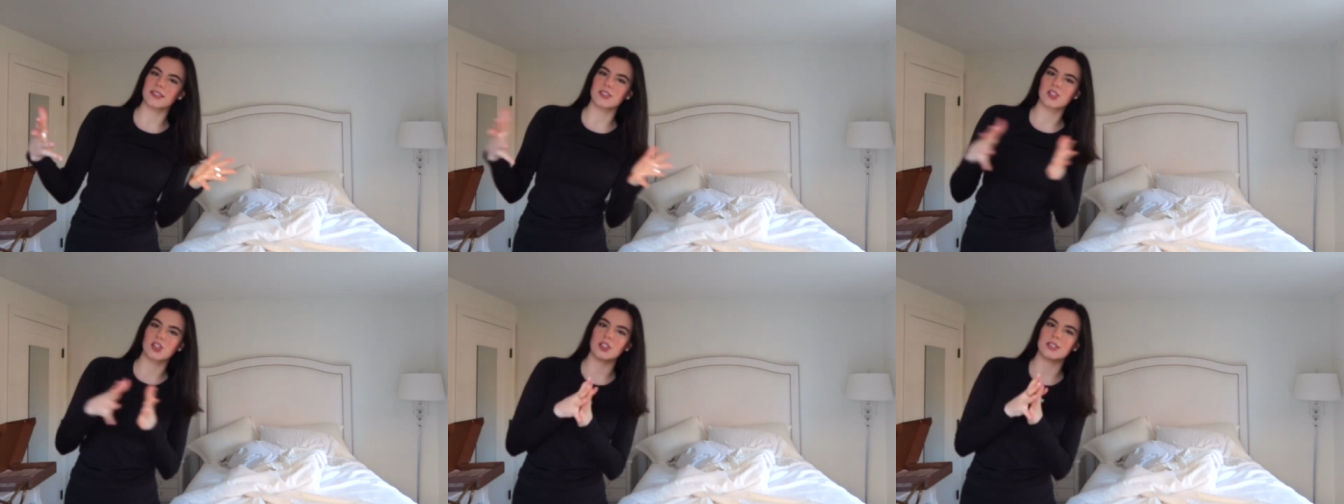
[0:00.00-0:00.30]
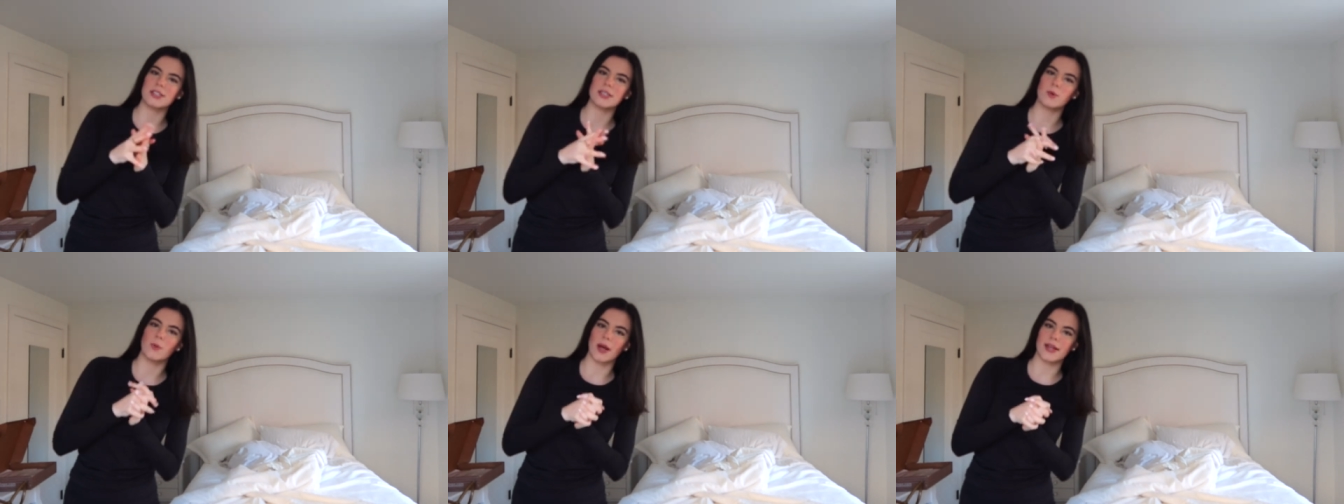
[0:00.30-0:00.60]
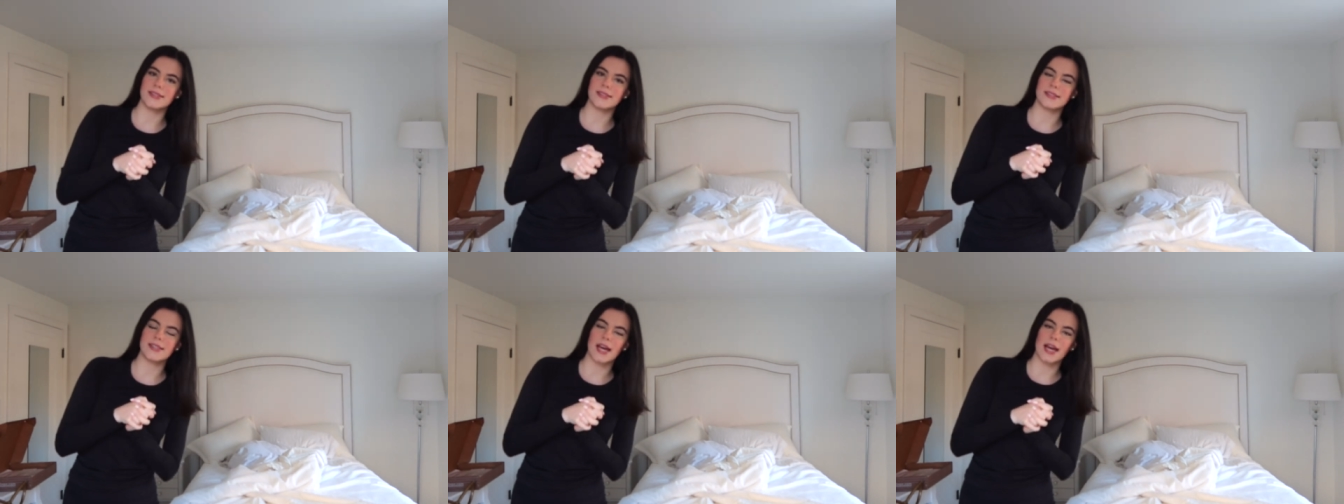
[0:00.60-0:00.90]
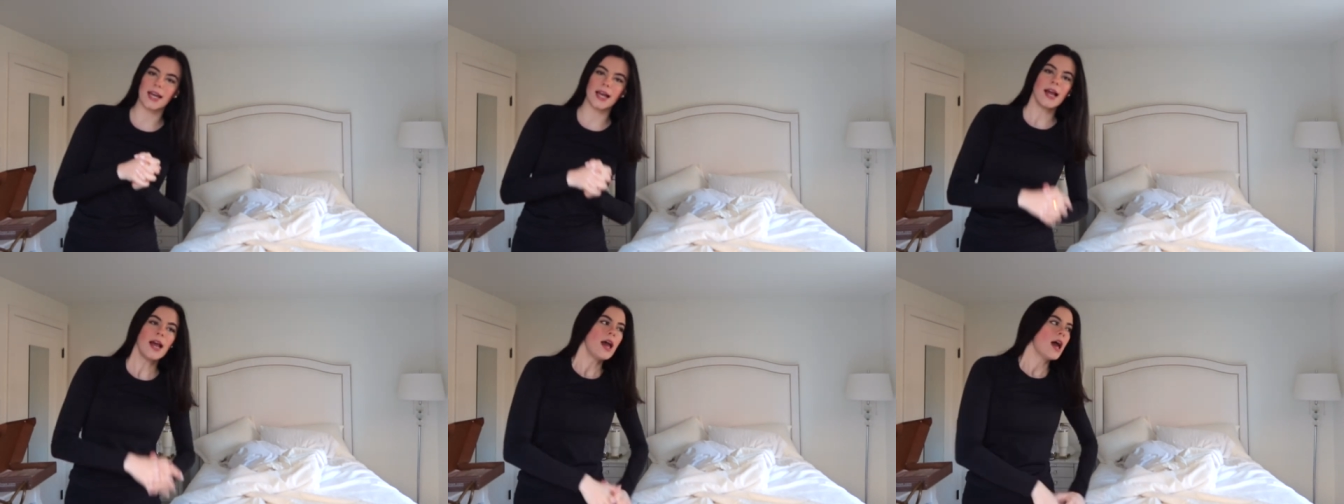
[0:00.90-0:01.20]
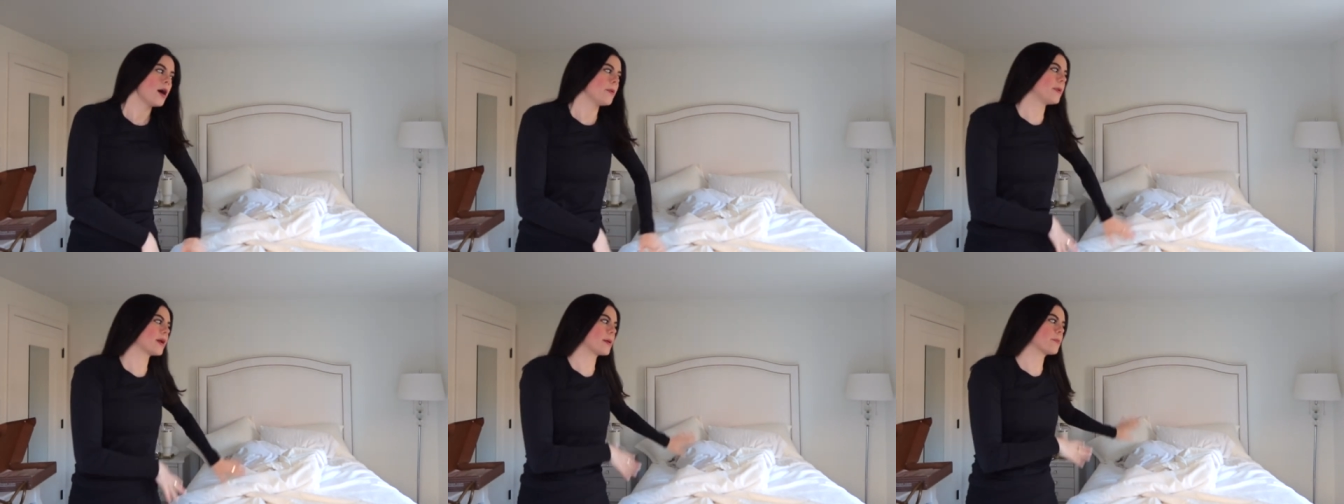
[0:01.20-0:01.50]
It's currently Wednesday,
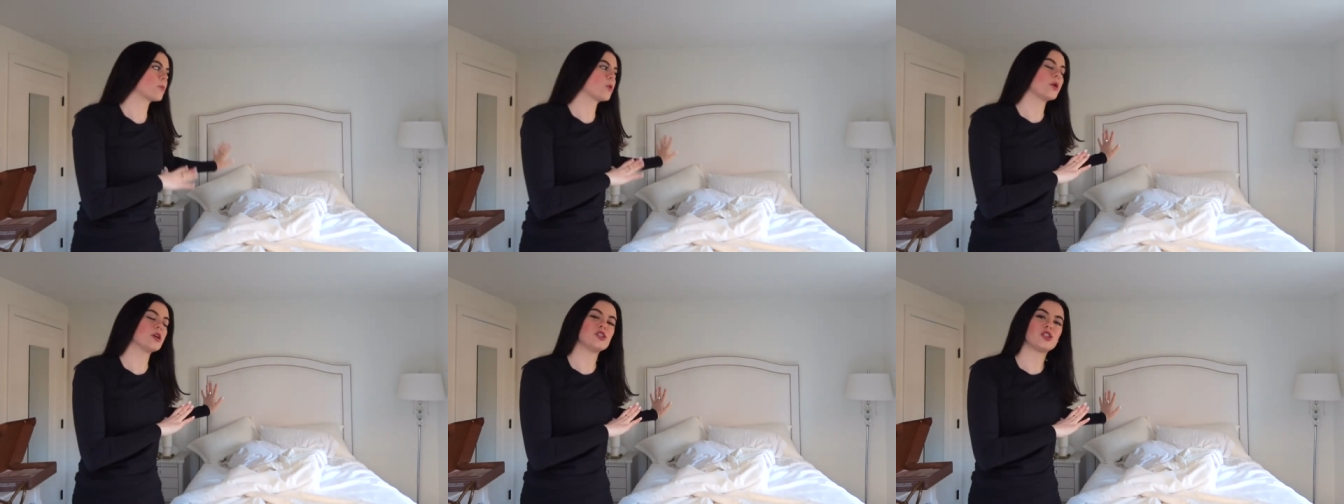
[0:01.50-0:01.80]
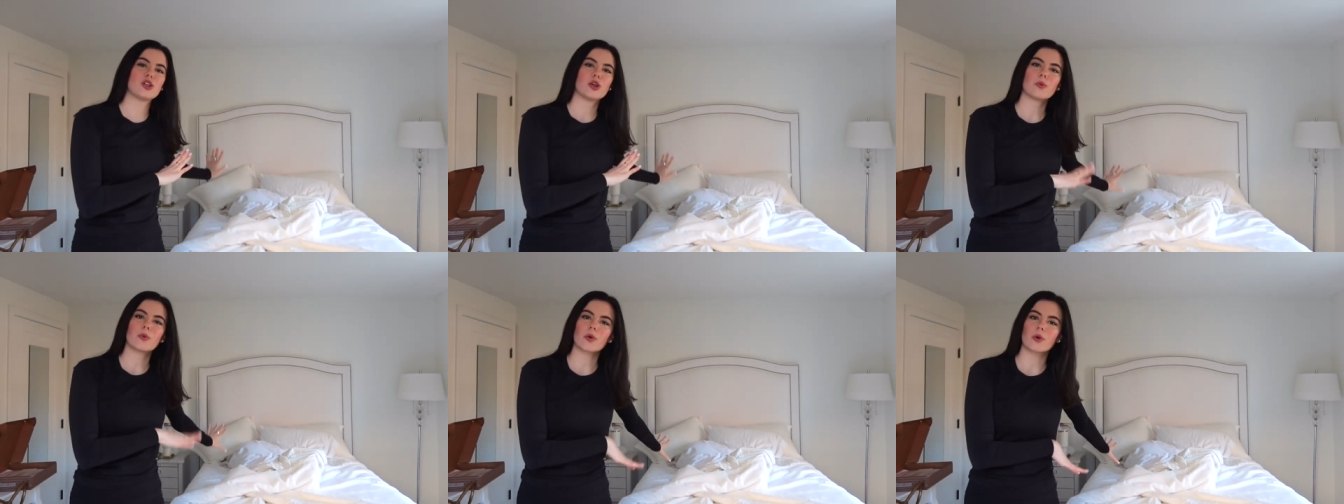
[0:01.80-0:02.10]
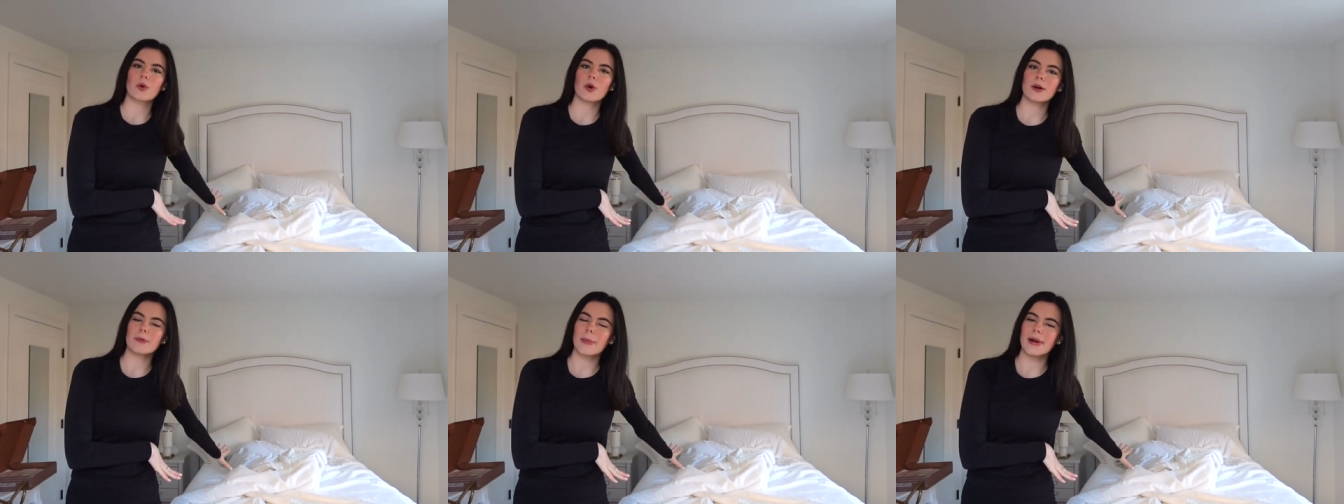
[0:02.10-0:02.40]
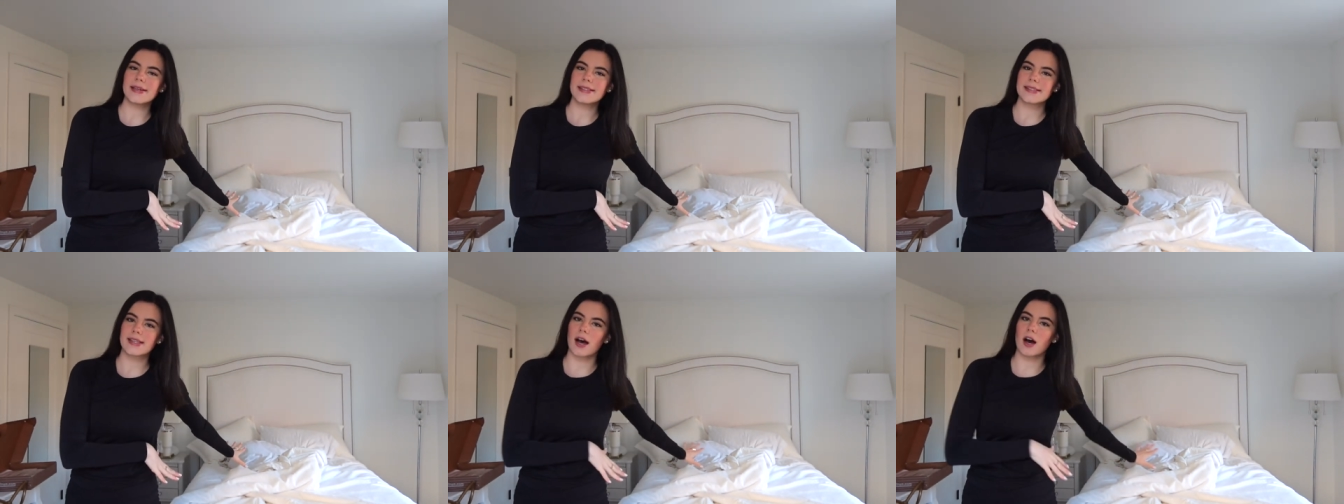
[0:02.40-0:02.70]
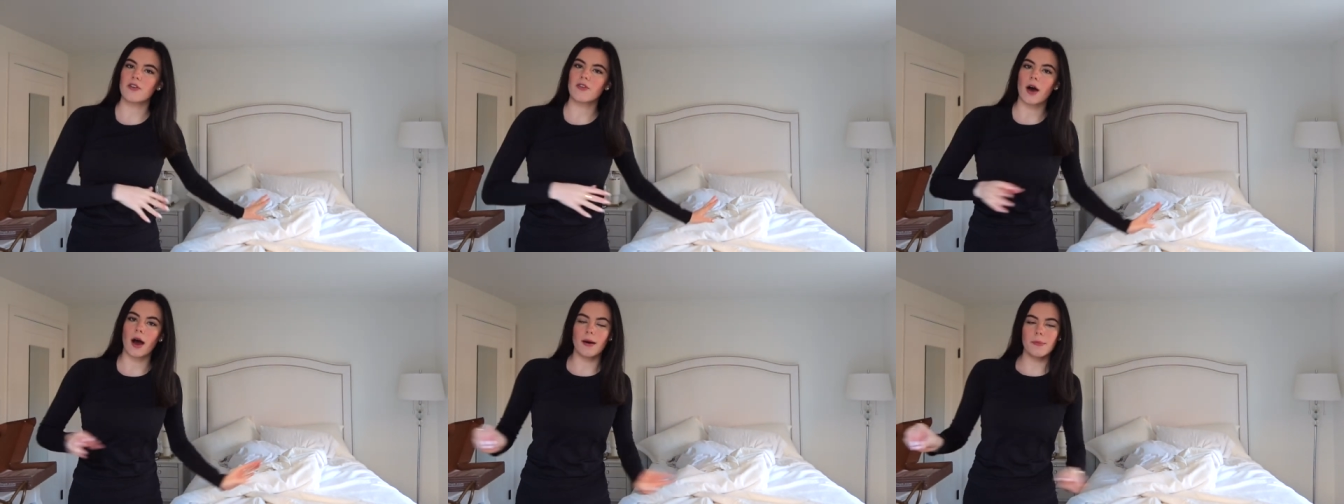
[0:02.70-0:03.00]
but I'm going to record
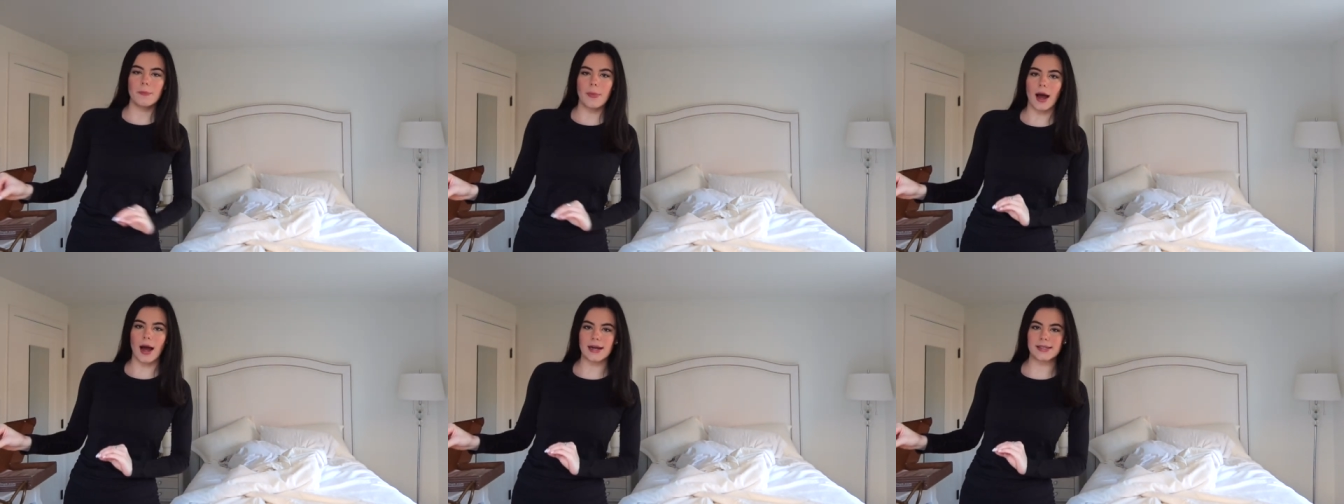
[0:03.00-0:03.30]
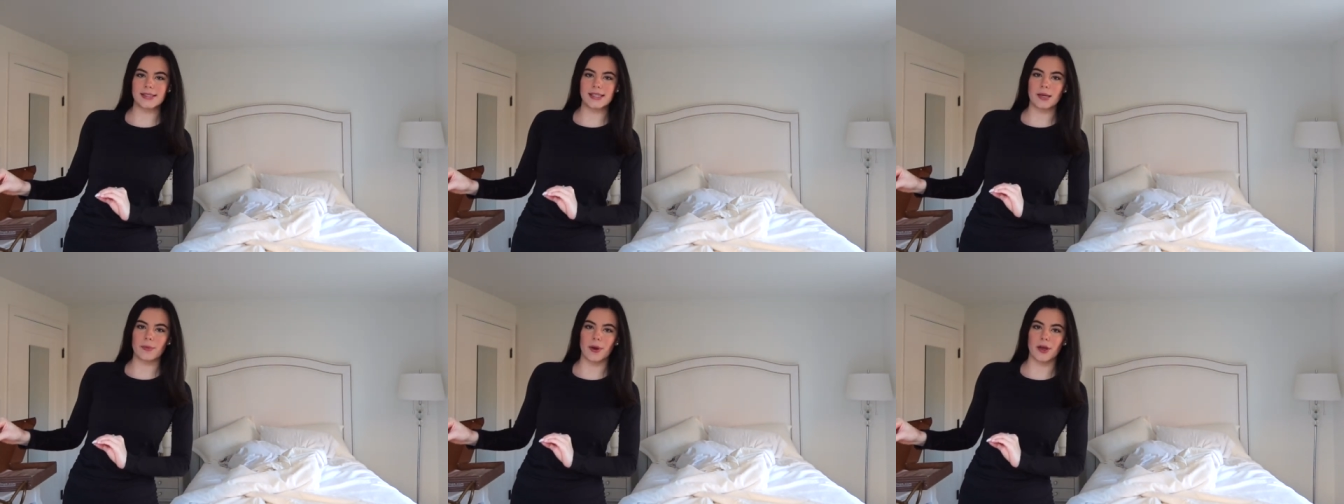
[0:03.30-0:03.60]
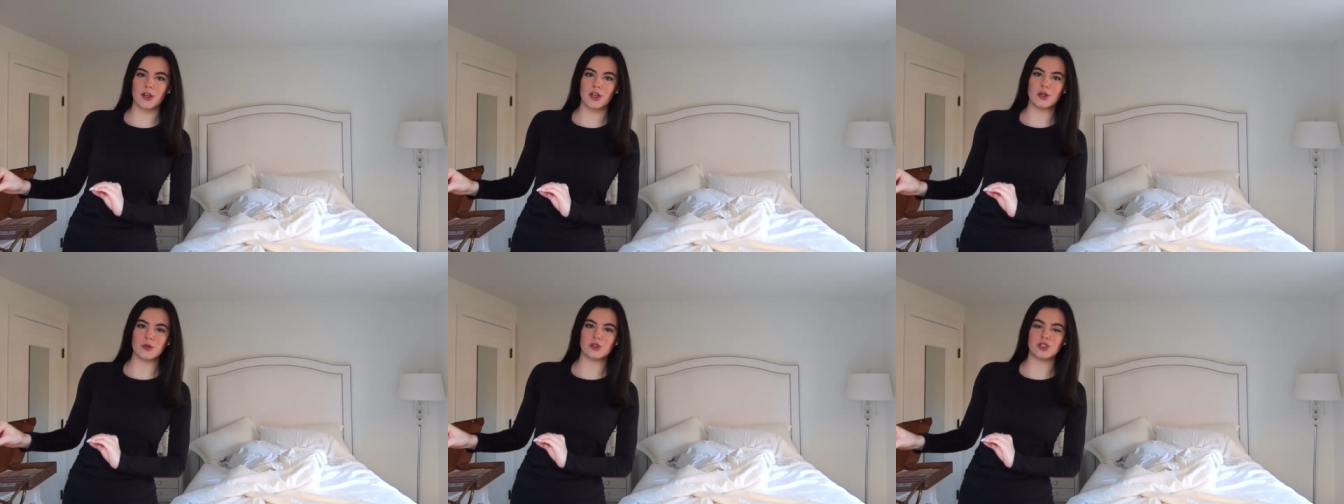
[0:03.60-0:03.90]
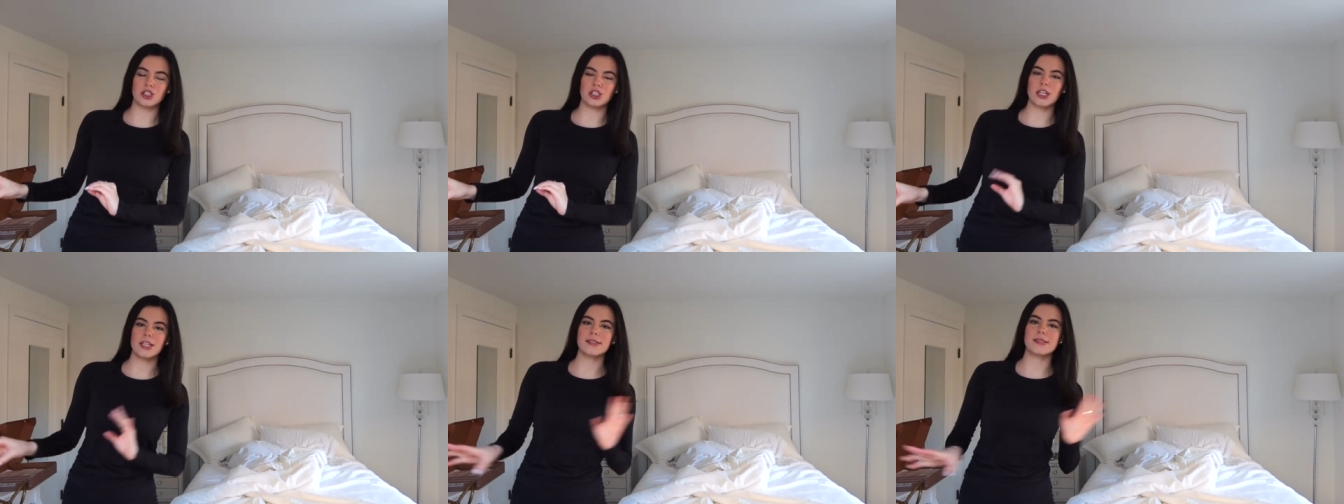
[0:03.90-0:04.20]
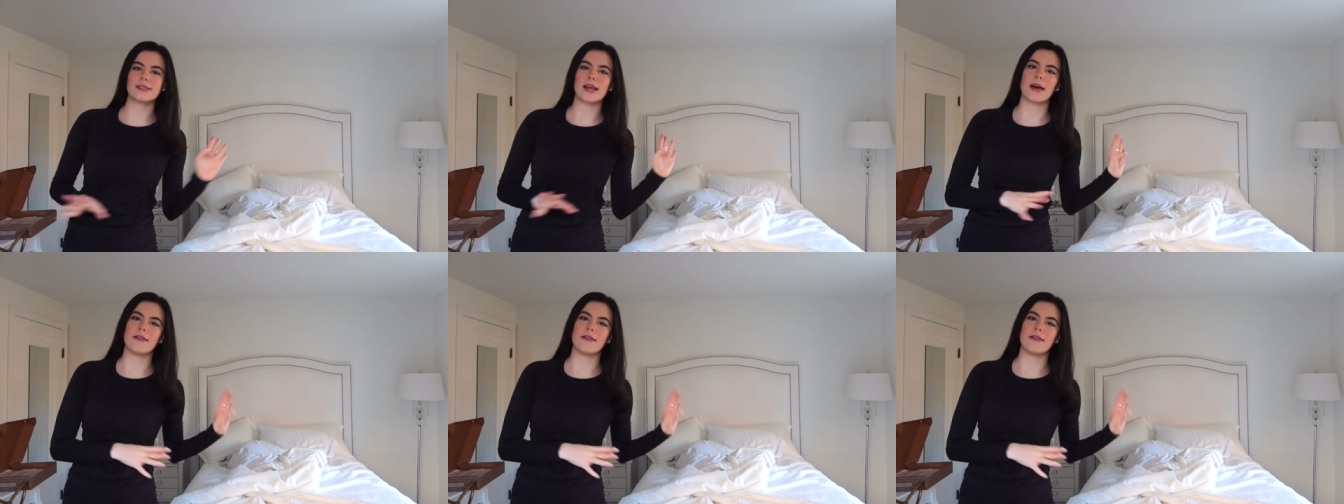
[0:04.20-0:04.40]
myself unboxing my new sheets